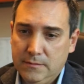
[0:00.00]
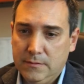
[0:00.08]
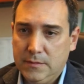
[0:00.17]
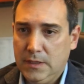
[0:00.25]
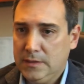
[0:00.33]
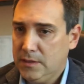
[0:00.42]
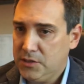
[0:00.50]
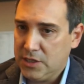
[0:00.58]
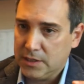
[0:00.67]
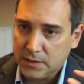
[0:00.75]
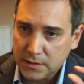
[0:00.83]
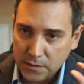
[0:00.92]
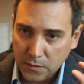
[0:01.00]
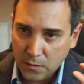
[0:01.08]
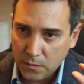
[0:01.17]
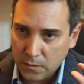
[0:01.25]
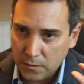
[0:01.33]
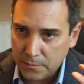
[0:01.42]
This is just
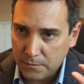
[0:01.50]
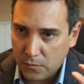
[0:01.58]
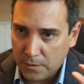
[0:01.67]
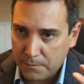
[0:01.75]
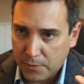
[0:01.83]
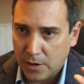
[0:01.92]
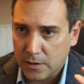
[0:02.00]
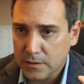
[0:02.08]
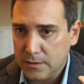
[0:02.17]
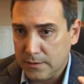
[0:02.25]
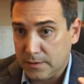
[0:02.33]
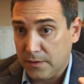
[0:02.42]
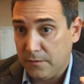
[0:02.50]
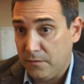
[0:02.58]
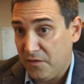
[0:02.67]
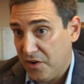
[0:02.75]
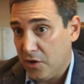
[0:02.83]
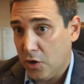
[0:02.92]
one part. It's a
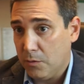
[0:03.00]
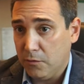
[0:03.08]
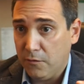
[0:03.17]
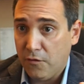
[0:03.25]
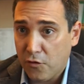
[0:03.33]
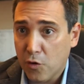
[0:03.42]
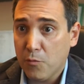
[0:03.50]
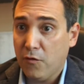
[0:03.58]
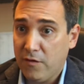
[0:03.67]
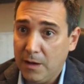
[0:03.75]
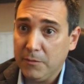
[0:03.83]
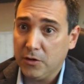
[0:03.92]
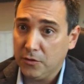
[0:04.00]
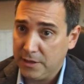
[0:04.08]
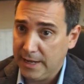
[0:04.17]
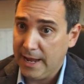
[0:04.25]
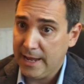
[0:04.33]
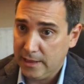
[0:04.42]
very common form of amyloid,
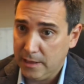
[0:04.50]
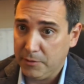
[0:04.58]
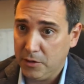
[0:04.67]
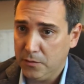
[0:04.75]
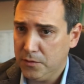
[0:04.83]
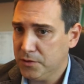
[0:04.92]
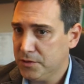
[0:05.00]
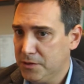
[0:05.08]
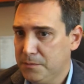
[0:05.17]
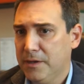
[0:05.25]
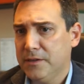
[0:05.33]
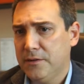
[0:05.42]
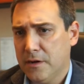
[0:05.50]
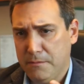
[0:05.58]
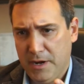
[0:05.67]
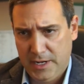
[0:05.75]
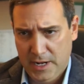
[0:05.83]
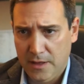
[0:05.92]
the A L amyloidosis, but there are
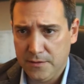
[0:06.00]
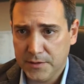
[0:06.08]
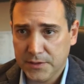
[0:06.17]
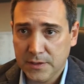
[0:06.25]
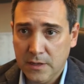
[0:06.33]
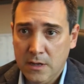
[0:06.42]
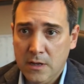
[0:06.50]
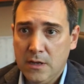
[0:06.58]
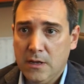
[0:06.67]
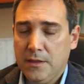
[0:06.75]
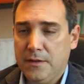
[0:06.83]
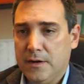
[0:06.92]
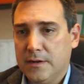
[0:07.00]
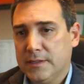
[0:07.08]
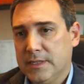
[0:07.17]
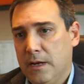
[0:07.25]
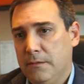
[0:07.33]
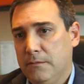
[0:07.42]
many others. There are
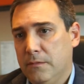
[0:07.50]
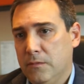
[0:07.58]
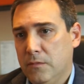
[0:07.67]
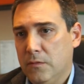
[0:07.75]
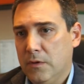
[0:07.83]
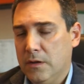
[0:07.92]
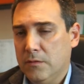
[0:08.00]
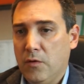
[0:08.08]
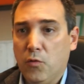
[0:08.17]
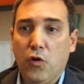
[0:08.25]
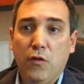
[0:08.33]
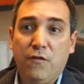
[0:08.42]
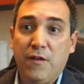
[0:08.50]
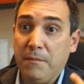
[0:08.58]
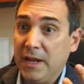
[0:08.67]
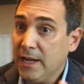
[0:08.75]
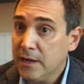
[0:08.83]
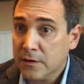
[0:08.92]
some uh, we'll call
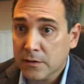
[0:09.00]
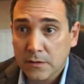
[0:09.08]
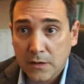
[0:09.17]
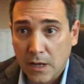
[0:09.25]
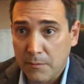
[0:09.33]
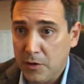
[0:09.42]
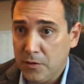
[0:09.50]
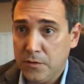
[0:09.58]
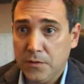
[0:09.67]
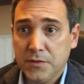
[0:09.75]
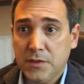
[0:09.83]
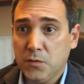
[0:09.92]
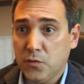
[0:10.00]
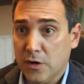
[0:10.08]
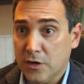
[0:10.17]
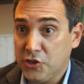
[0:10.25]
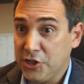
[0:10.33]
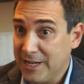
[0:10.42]
familiar amyloidosis, which
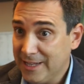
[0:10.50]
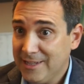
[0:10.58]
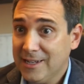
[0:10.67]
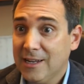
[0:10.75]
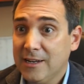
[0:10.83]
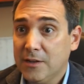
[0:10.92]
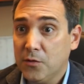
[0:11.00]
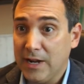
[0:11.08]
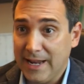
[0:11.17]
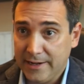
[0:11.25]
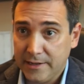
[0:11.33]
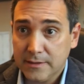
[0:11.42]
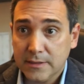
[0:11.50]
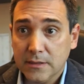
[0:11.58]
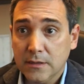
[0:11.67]
are genetically related,